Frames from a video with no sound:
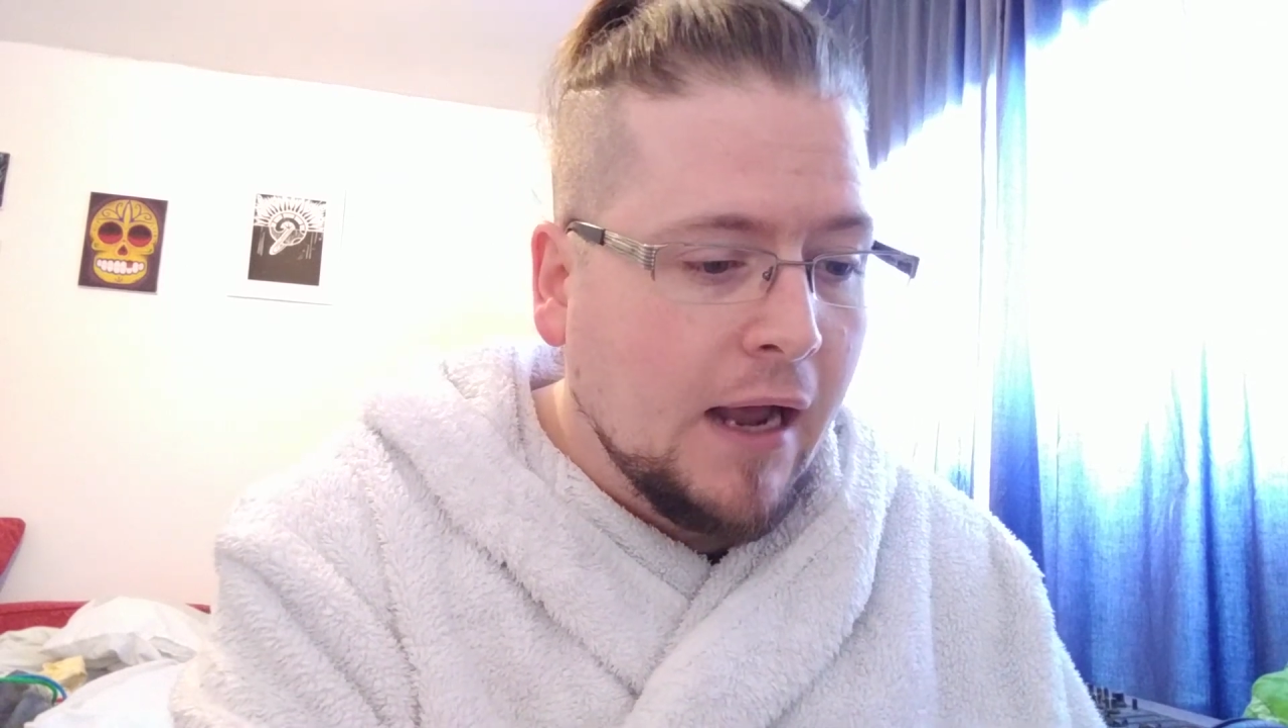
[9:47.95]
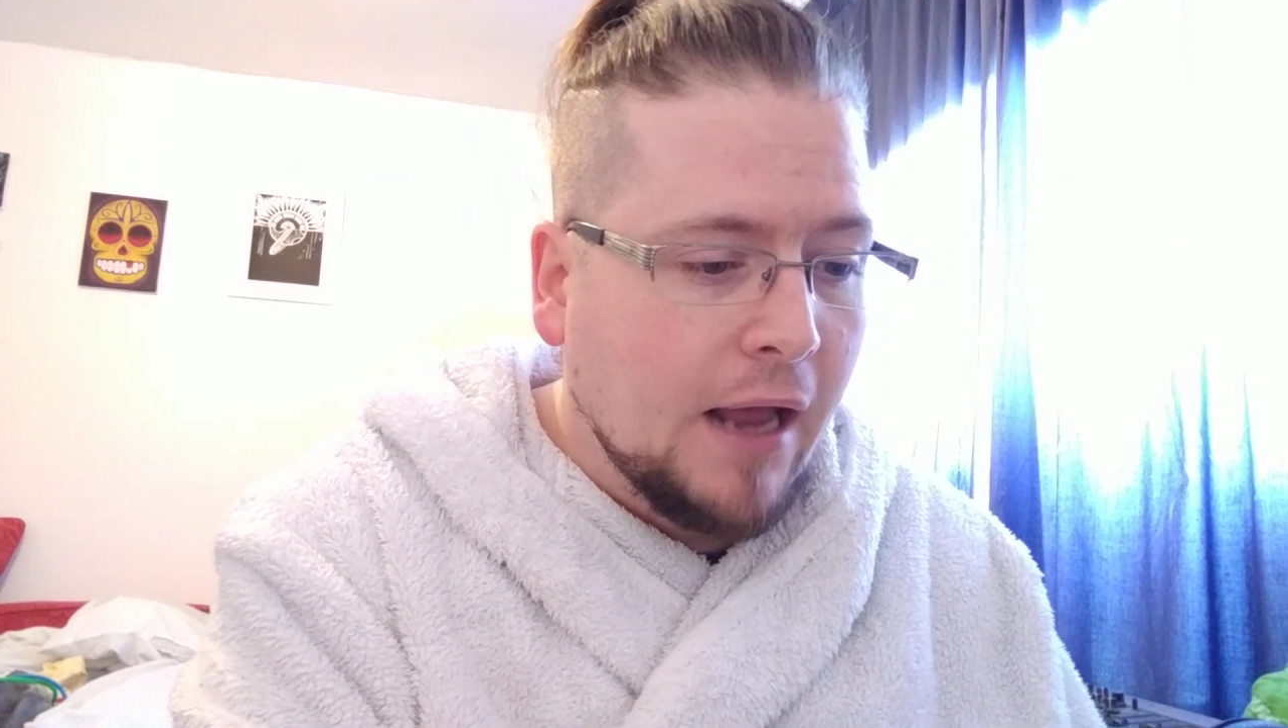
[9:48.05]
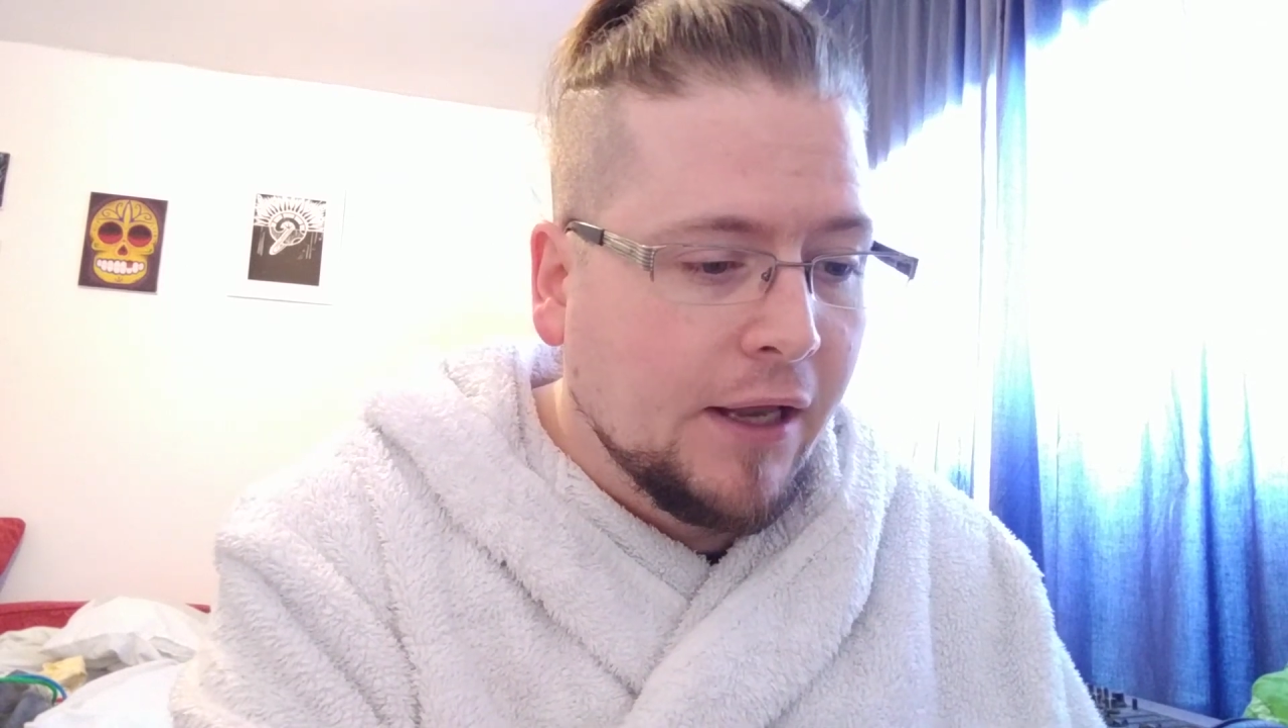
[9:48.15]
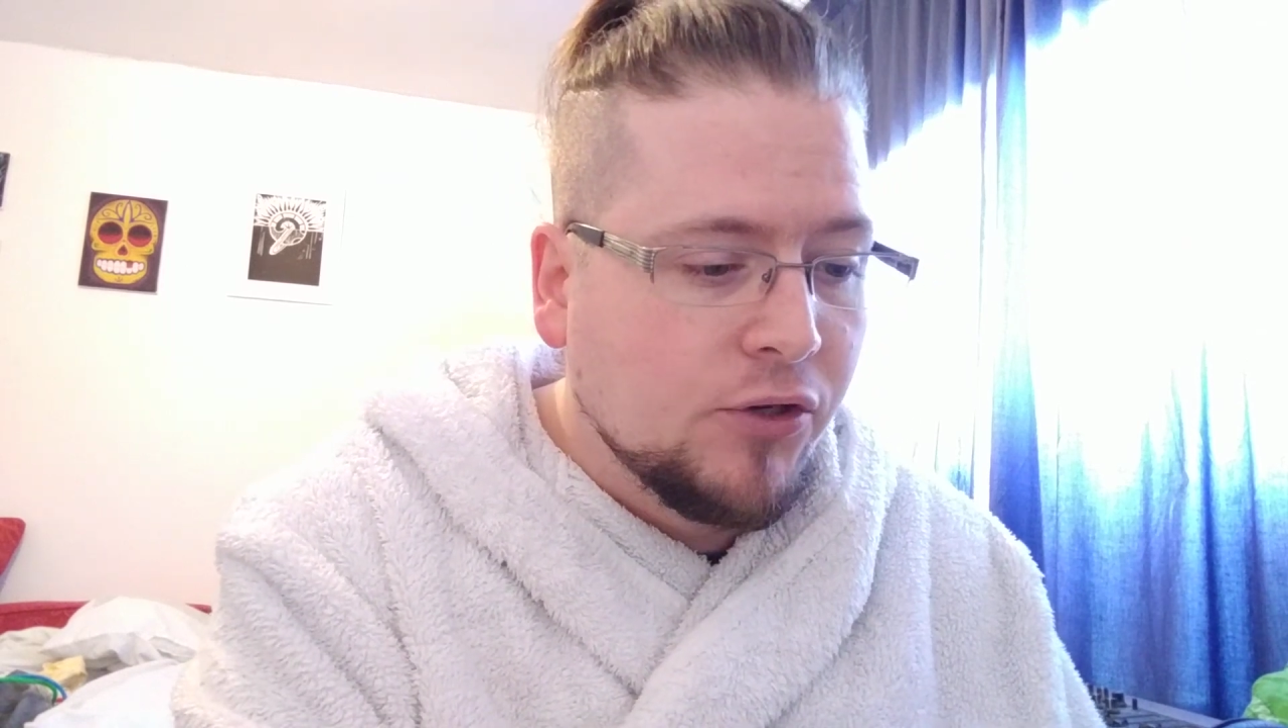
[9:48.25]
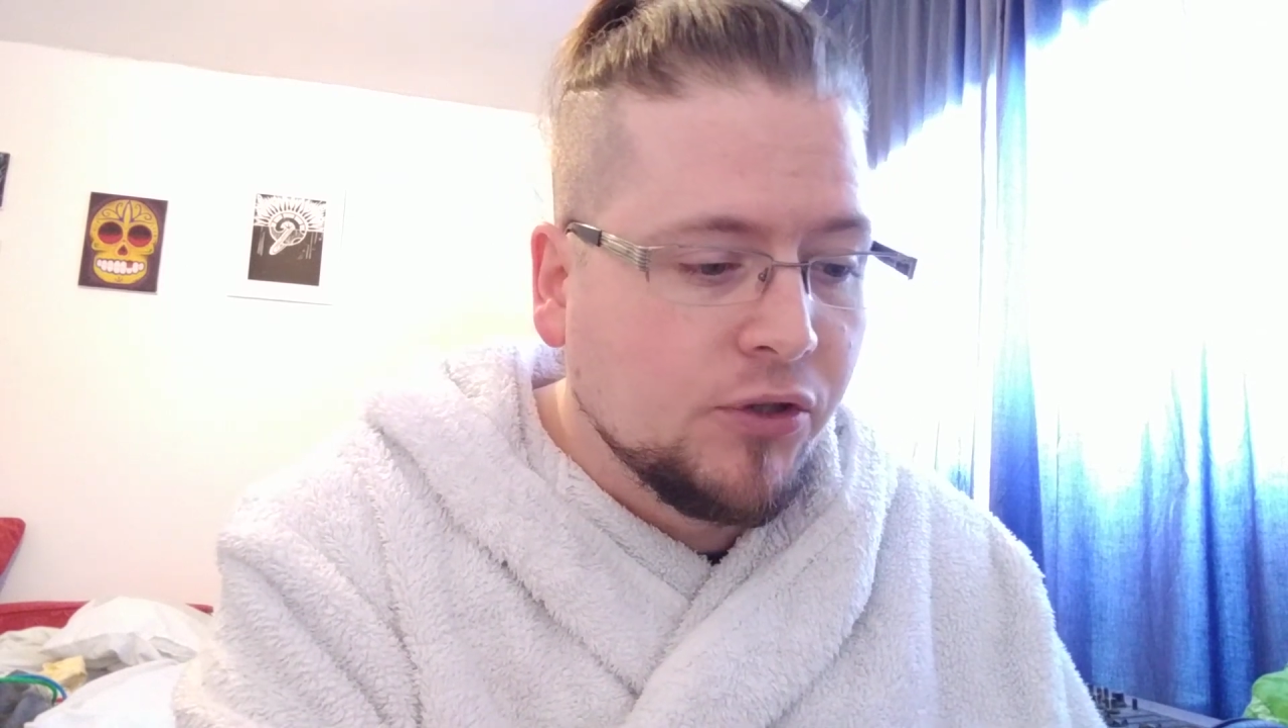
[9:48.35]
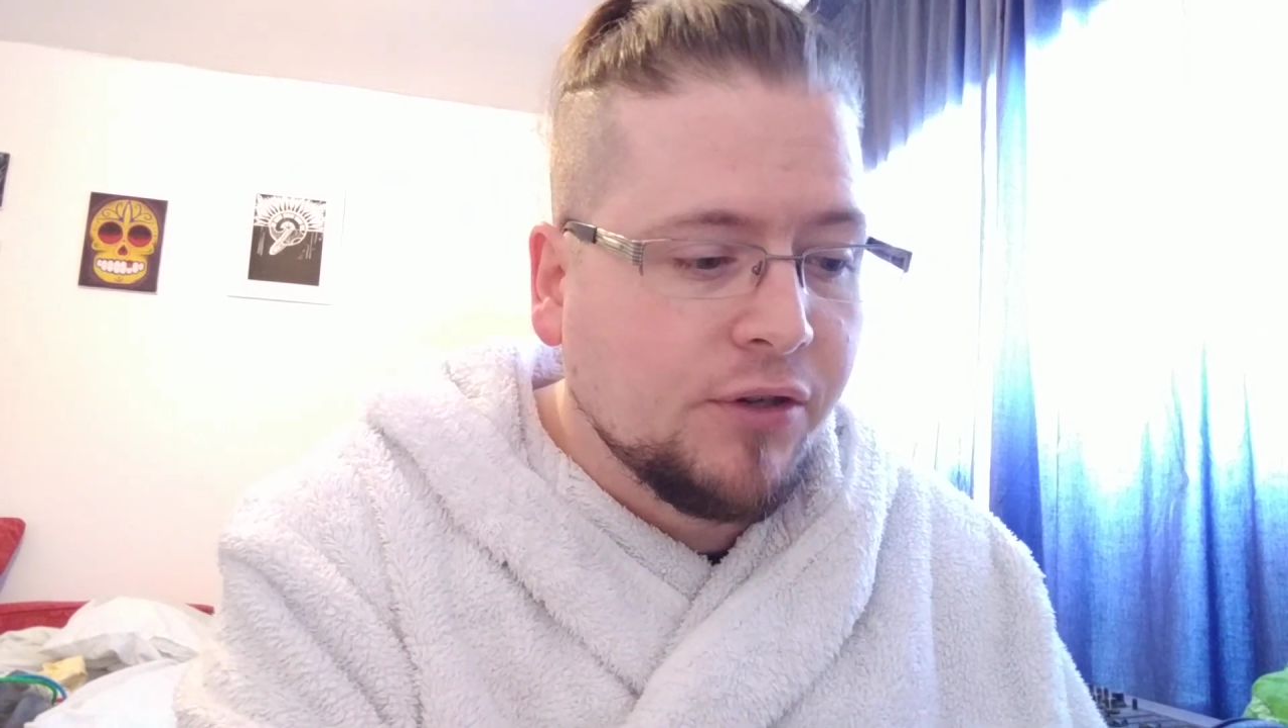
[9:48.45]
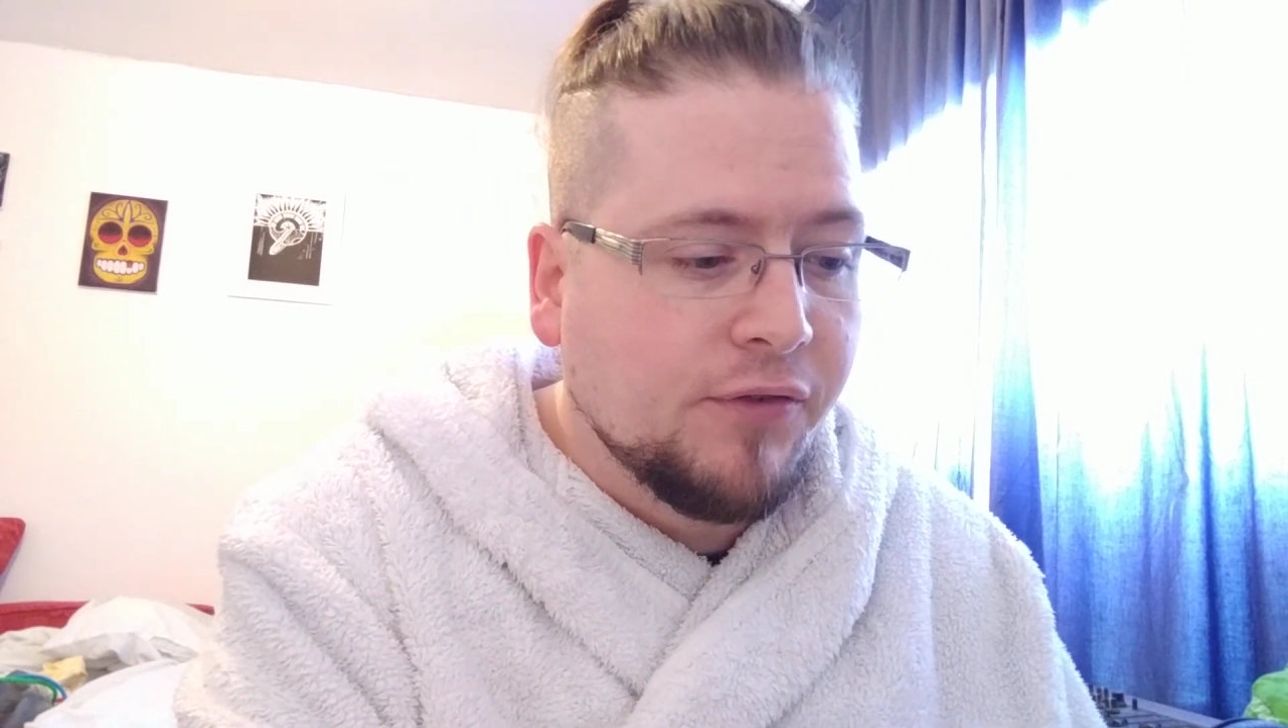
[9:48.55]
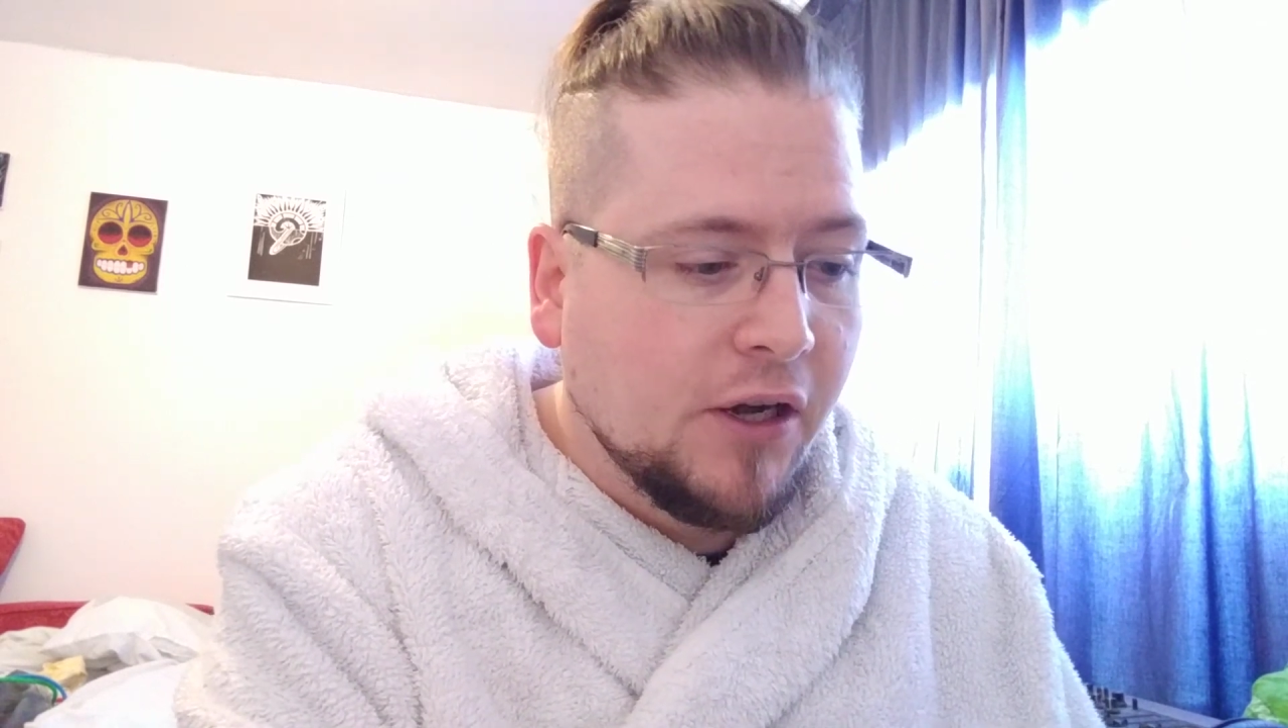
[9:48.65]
And then just to